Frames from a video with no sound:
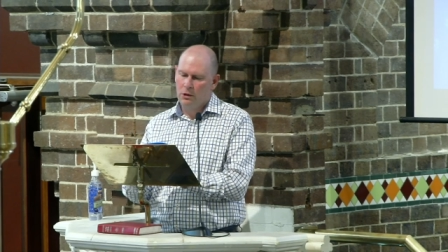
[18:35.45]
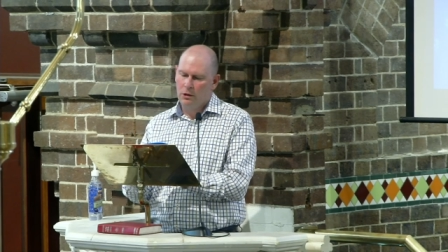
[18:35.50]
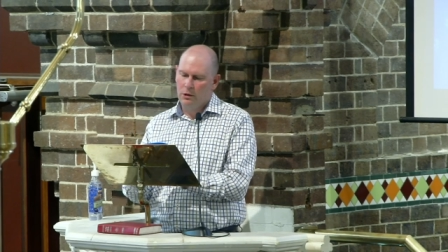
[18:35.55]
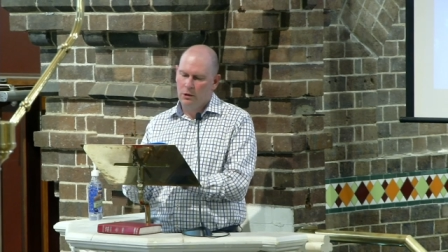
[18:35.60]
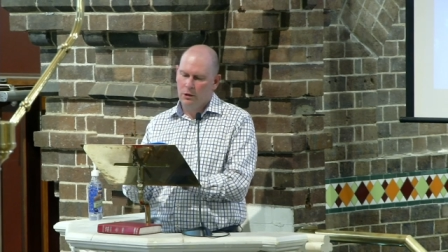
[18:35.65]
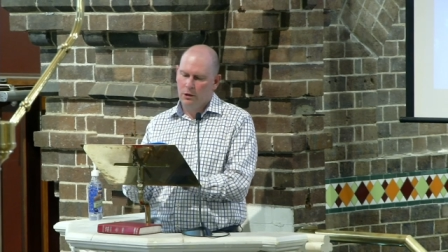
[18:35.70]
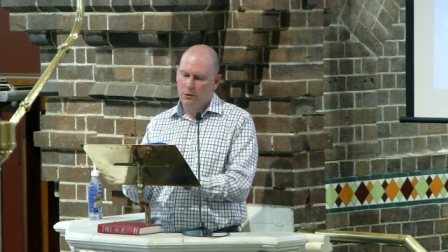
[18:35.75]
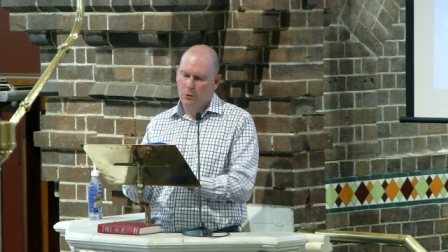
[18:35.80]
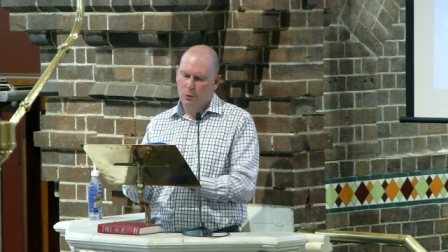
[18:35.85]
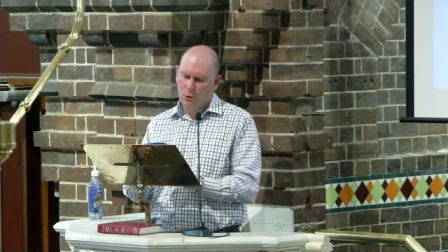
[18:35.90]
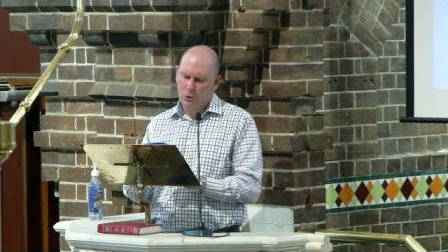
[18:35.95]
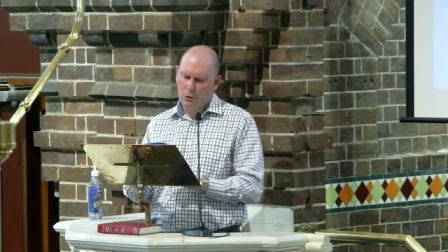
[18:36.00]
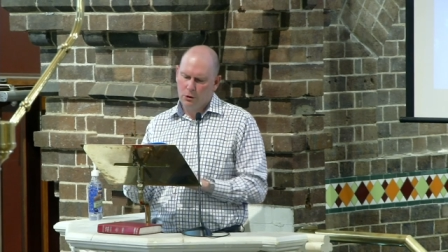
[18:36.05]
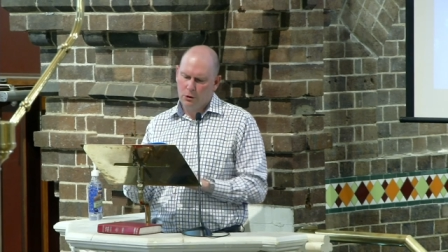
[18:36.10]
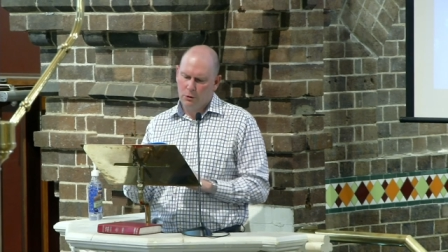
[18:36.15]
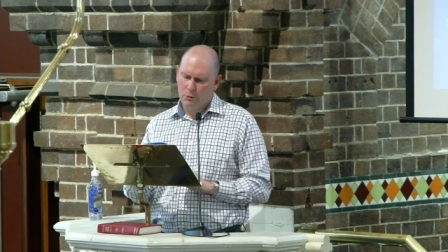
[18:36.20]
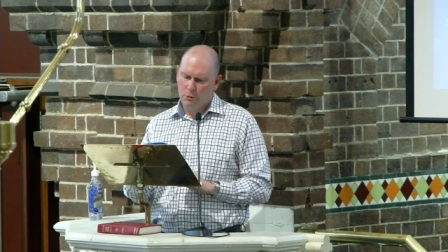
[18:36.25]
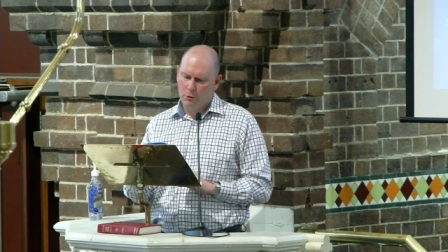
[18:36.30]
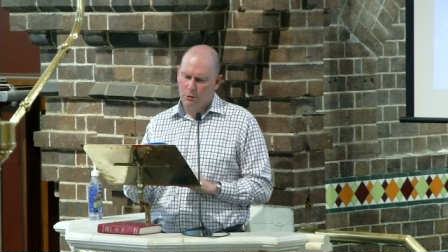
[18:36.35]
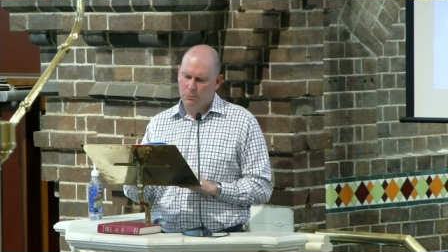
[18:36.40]
and all who
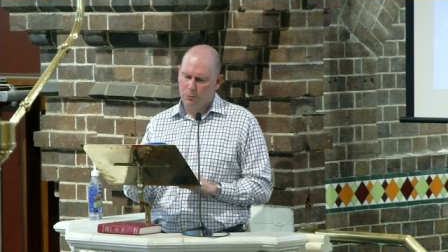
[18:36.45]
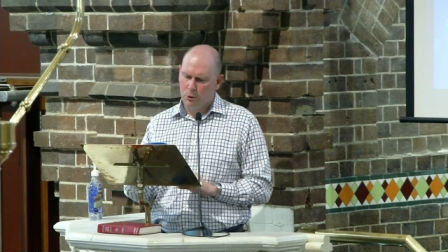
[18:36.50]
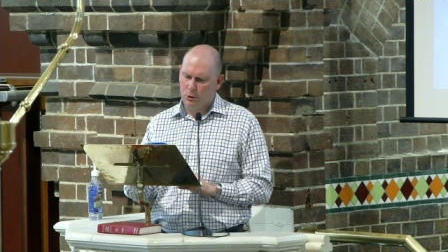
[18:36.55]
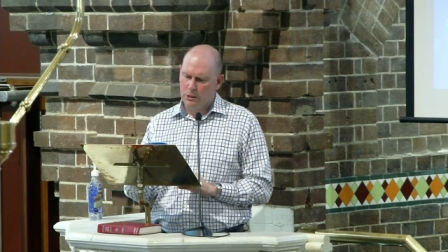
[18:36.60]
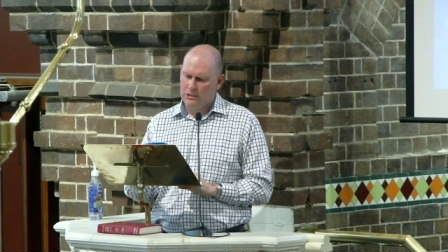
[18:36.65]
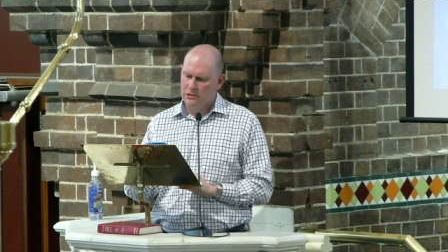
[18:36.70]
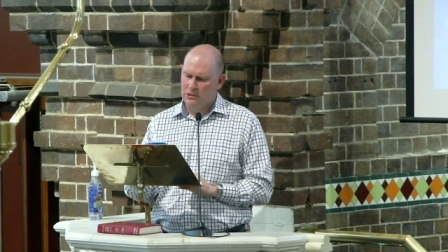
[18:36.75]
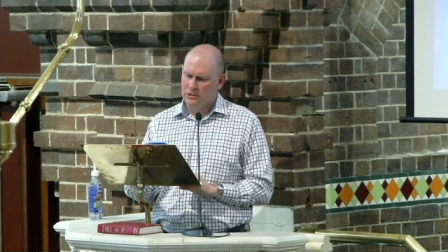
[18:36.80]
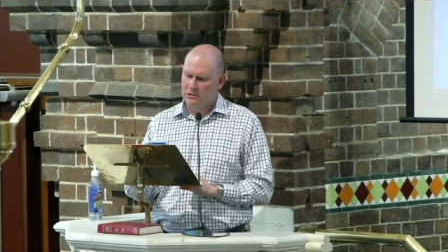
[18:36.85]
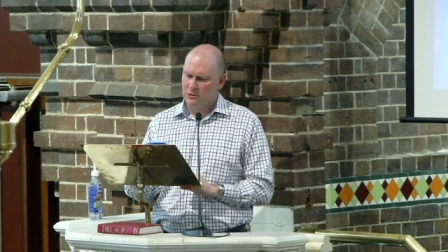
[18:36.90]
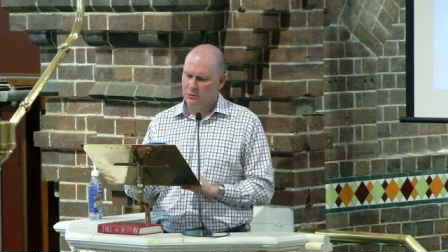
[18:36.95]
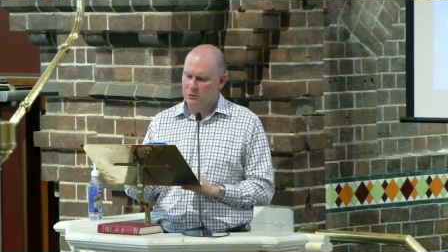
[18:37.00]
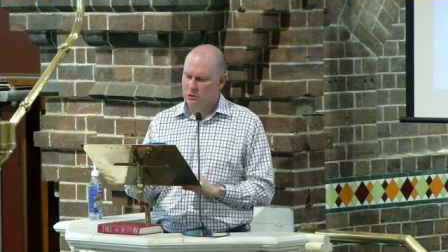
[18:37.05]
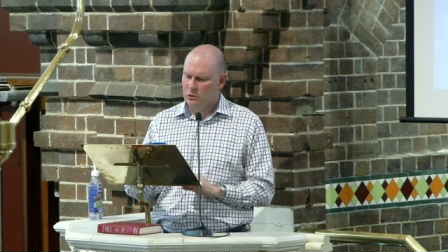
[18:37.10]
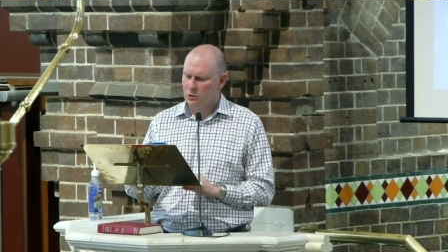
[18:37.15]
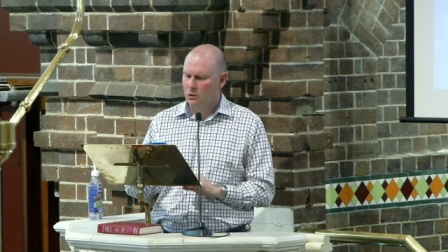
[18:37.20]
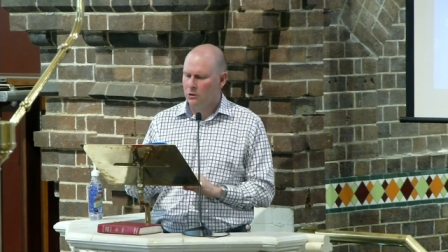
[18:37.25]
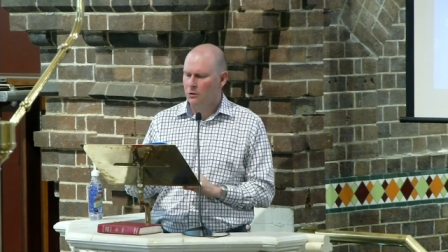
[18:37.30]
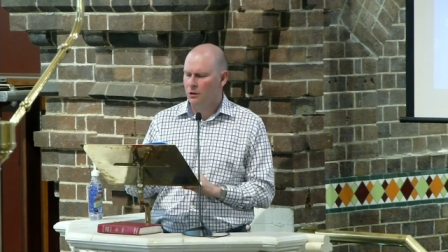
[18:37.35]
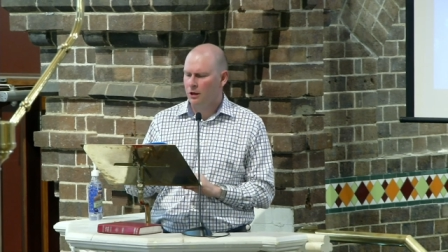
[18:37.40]
were appointed to
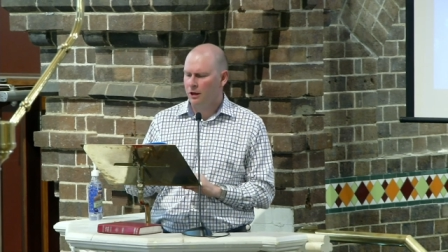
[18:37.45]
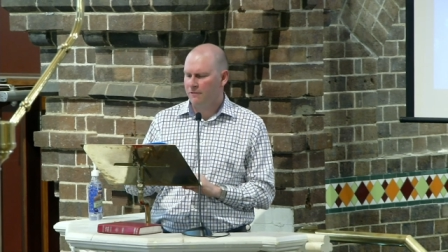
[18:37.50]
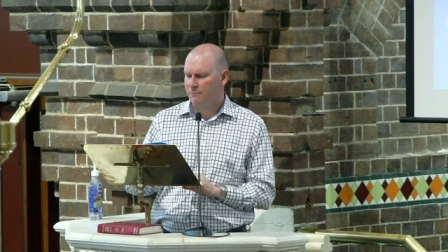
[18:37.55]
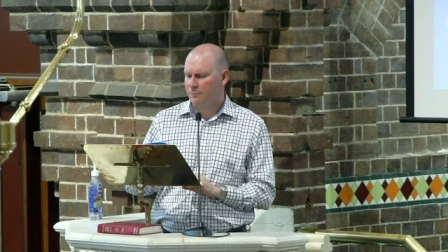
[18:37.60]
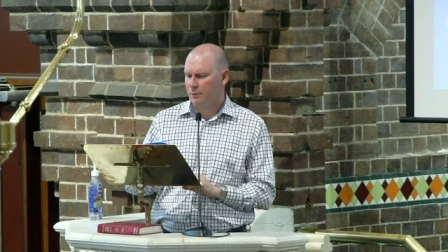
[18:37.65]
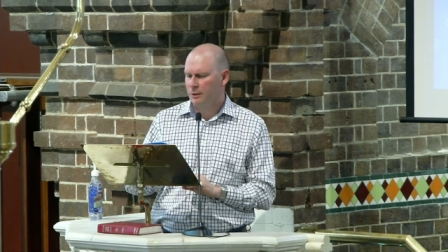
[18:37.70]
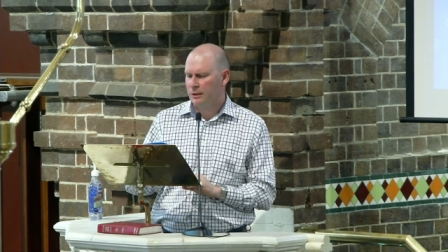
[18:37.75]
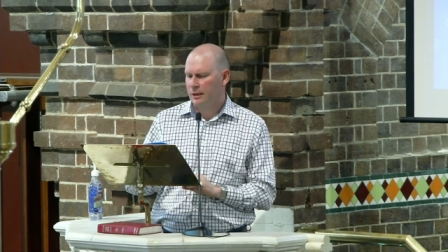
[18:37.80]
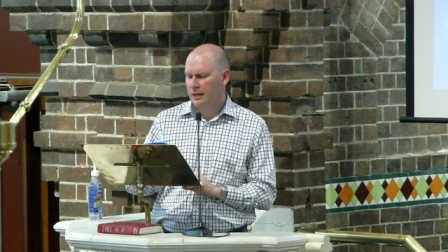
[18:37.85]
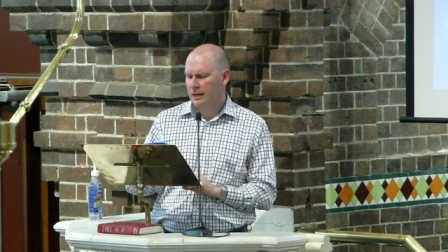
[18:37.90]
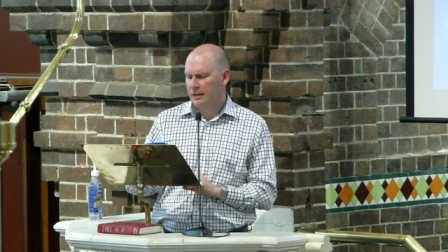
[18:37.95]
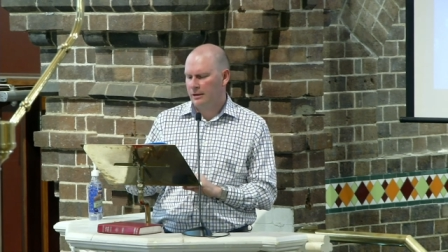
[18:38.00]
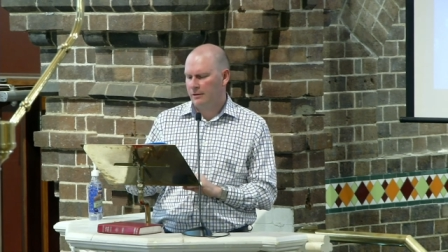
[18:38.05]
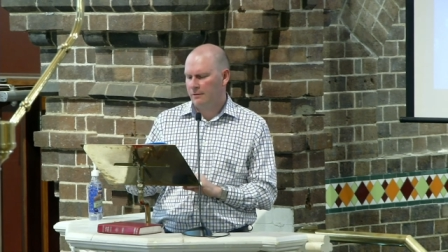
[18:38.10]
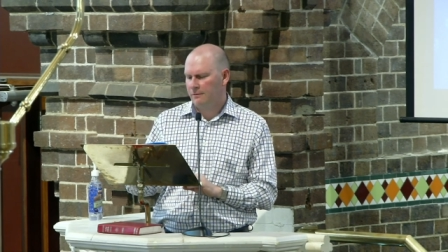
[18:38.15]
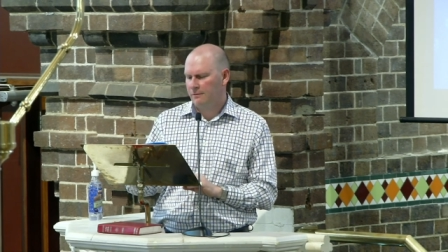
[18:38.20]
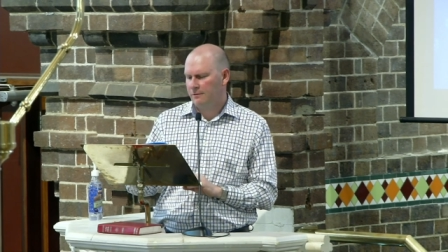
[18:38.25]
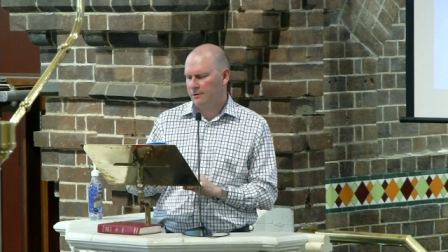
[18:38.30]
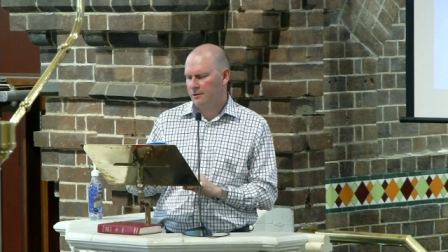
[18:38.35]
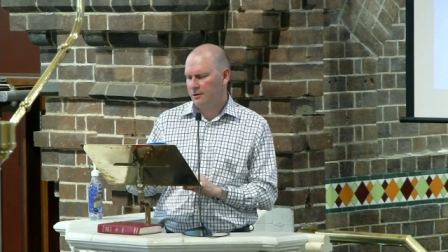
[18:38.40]
eternal life
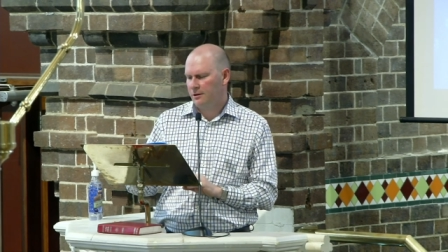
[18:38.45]
believed.